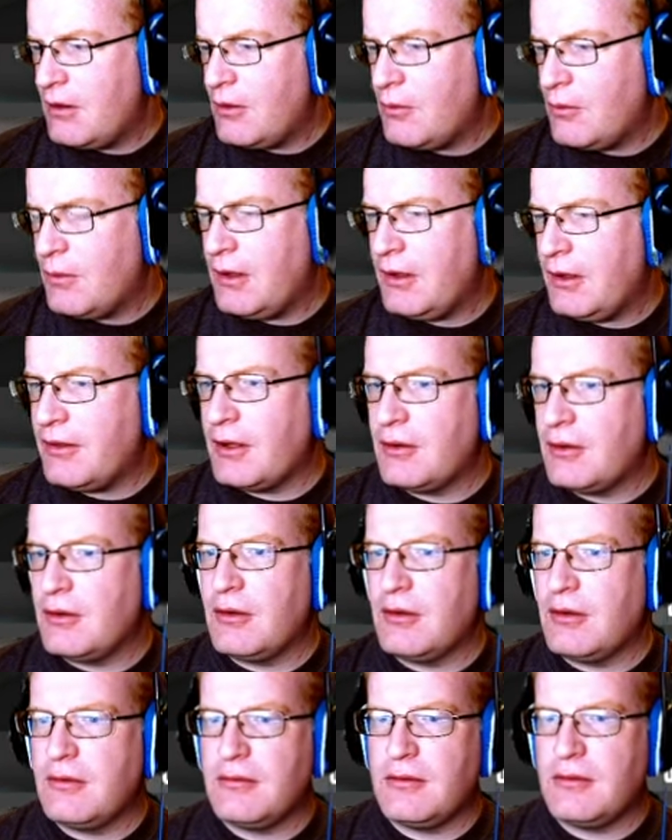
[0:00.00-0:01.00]
Well then.
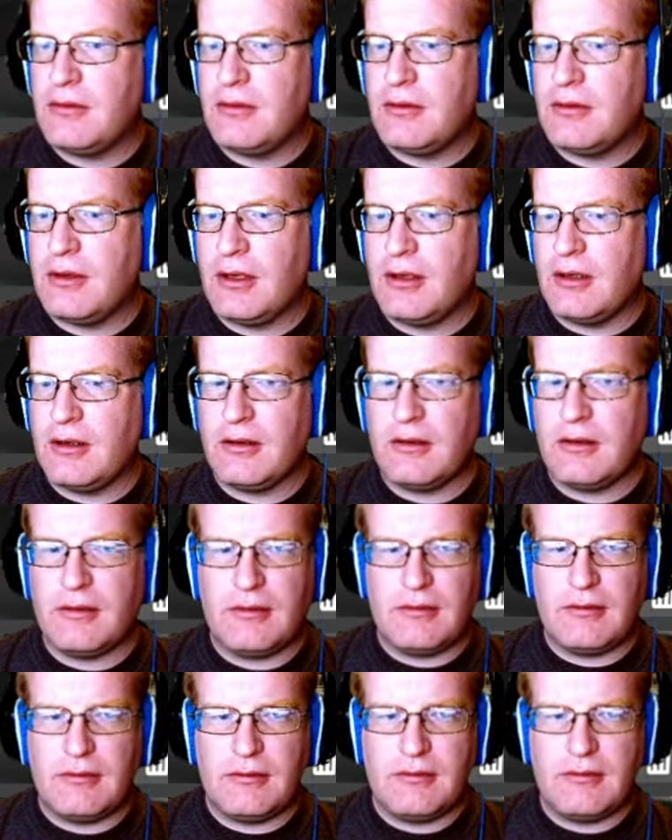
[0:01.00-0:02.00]
Uh,
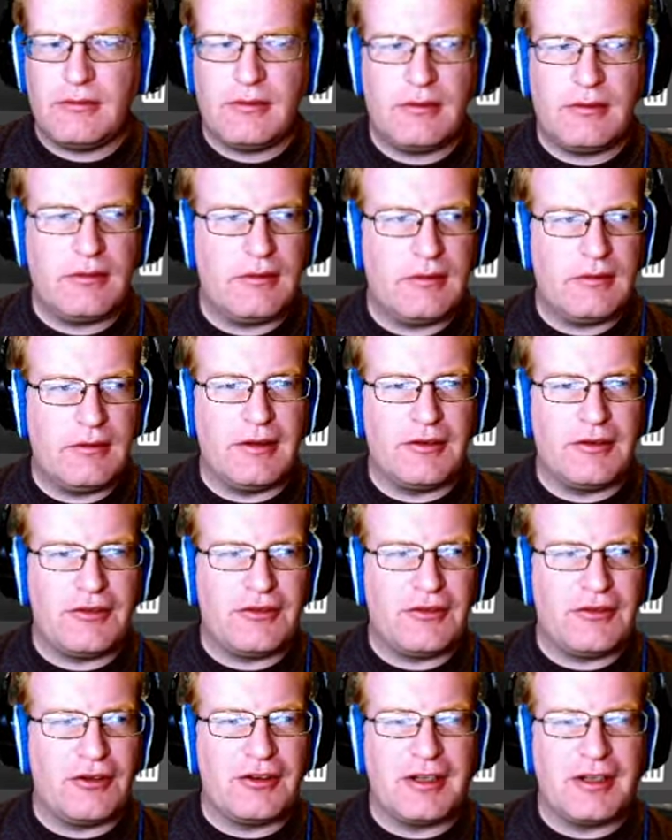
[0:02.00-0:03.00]
let's
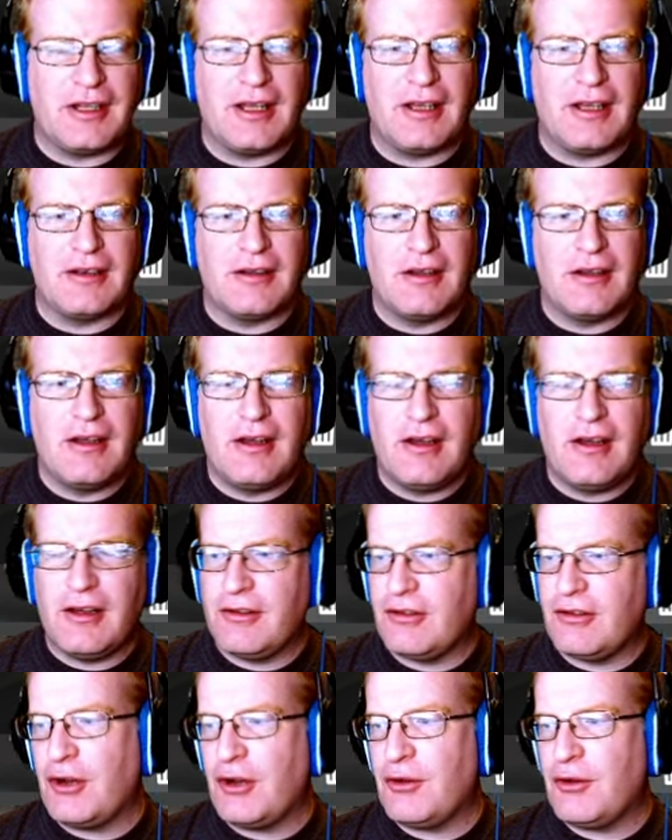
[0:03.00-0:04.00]
start again.
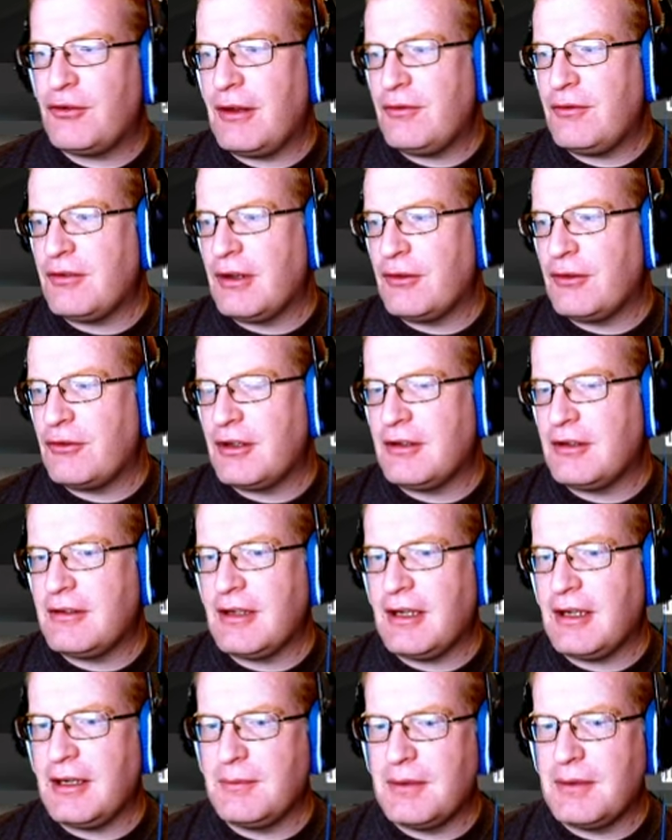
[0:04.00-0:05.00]
So, safe, so now it's a good
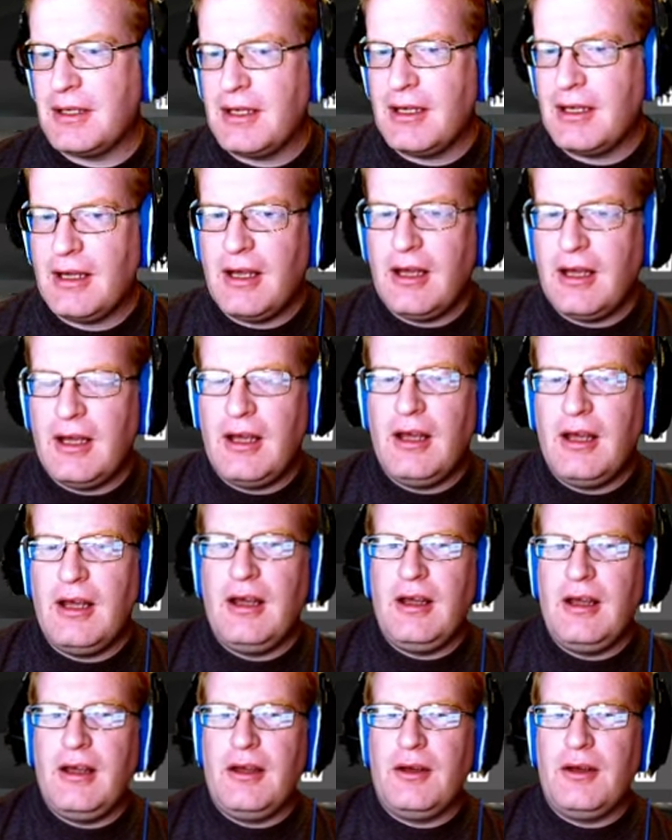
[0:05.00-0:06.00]
time.
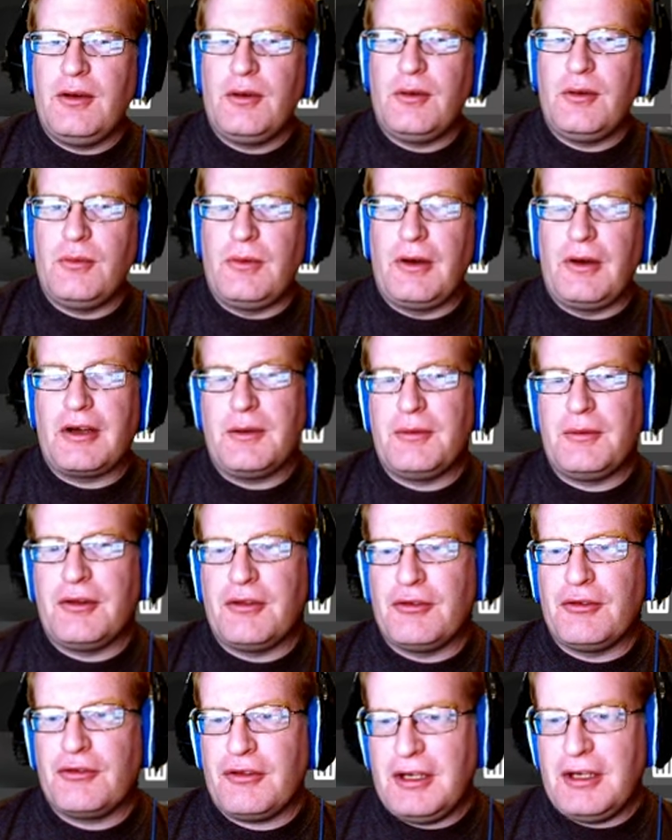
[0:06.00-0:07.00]
Welcome to the
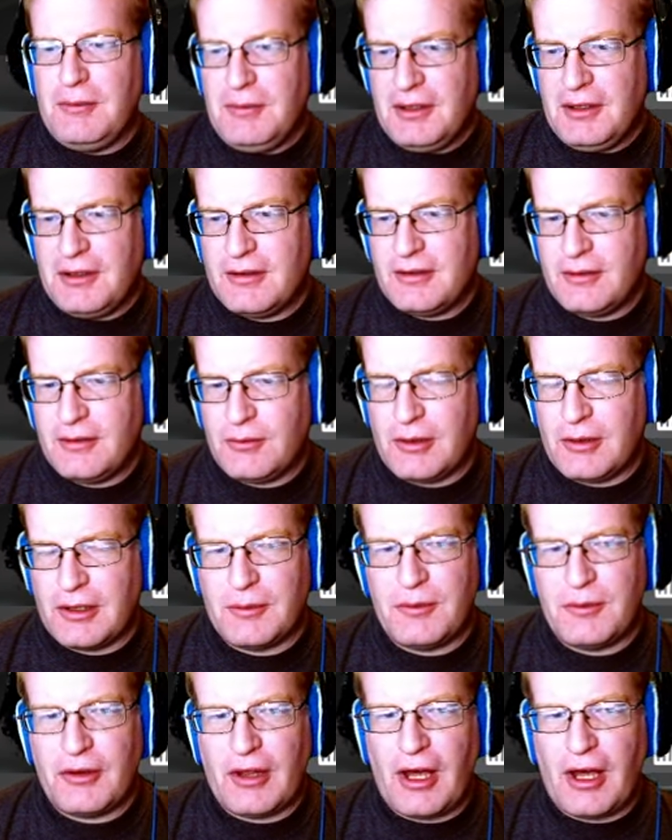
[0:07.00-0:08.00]
stream. Welcome
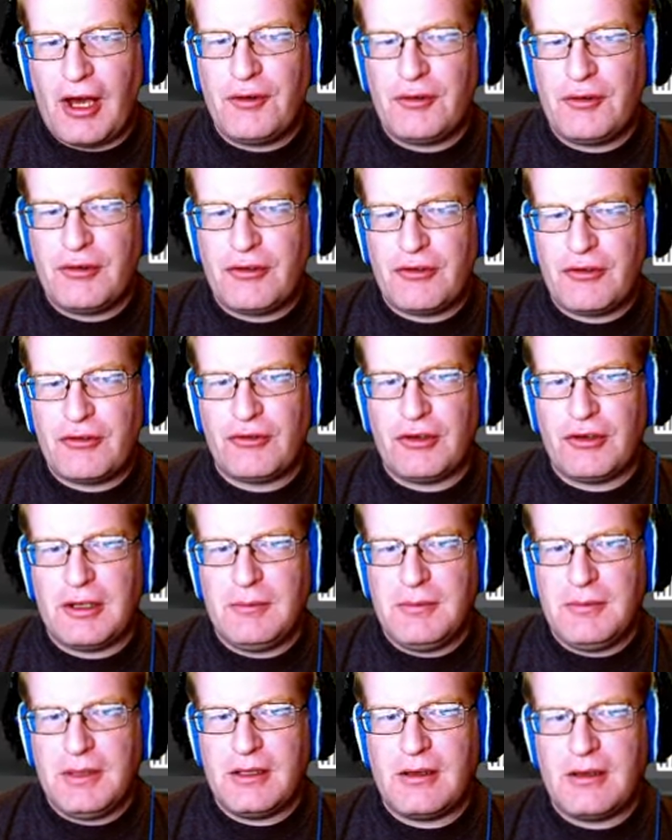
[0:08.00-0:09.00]
to the hundredth
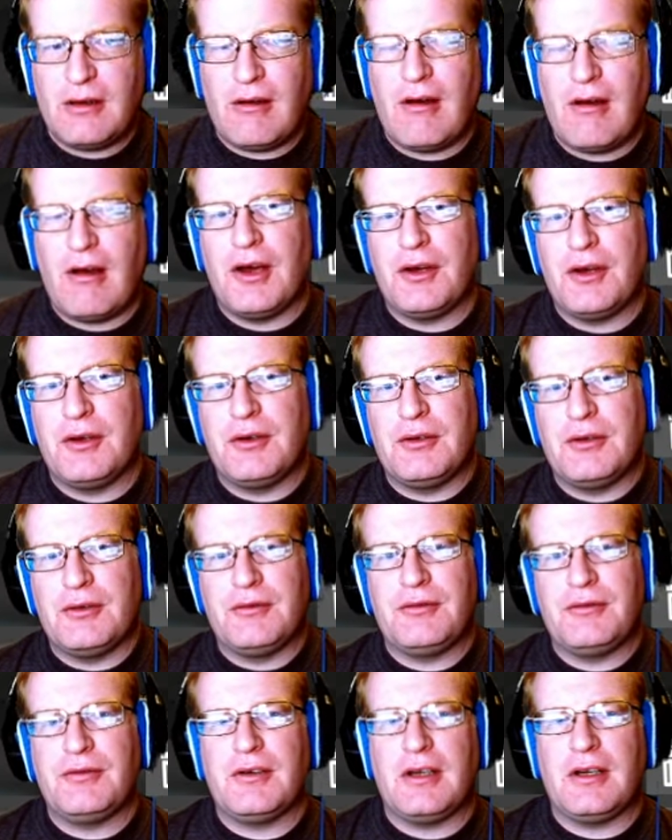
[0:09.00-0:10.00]
stream
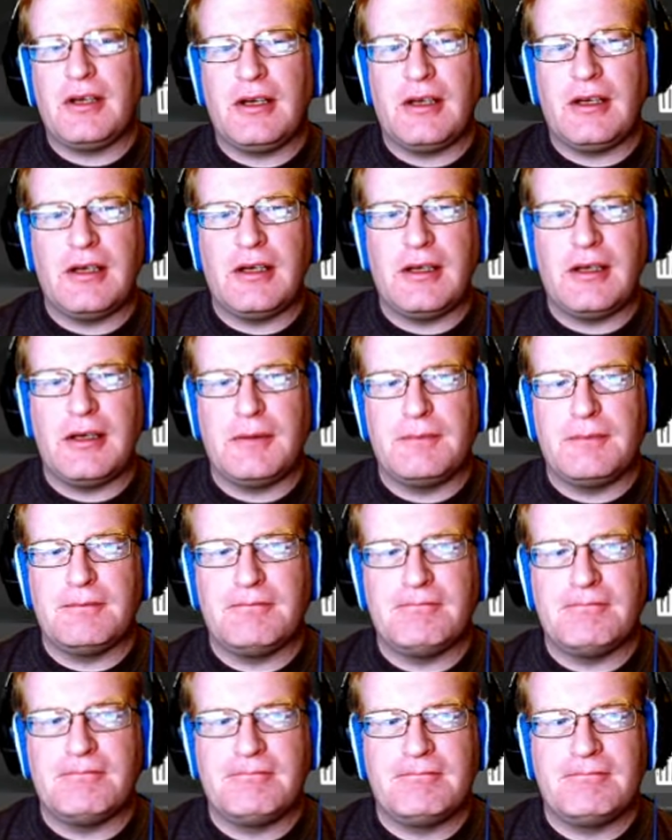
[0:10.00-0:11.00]
of,
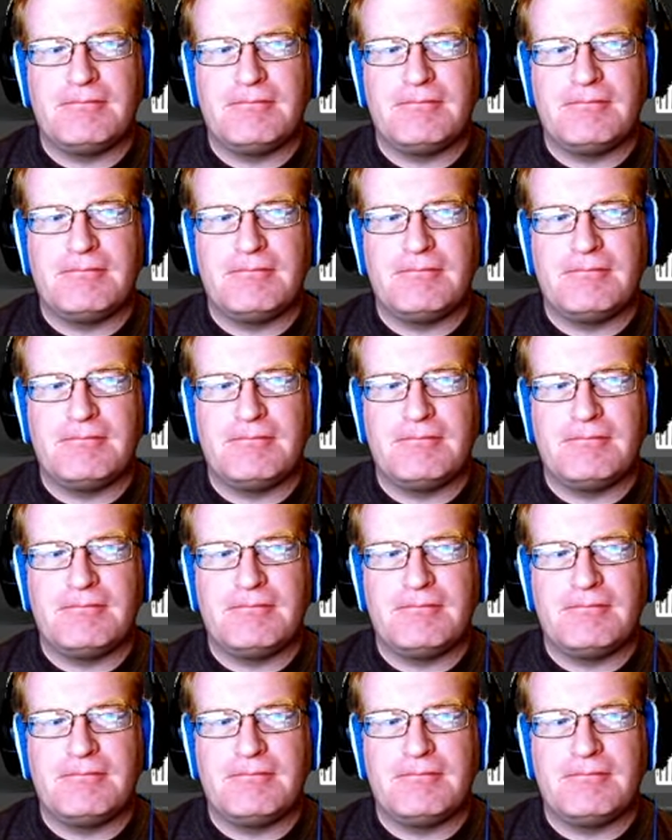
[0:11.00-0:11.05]
um,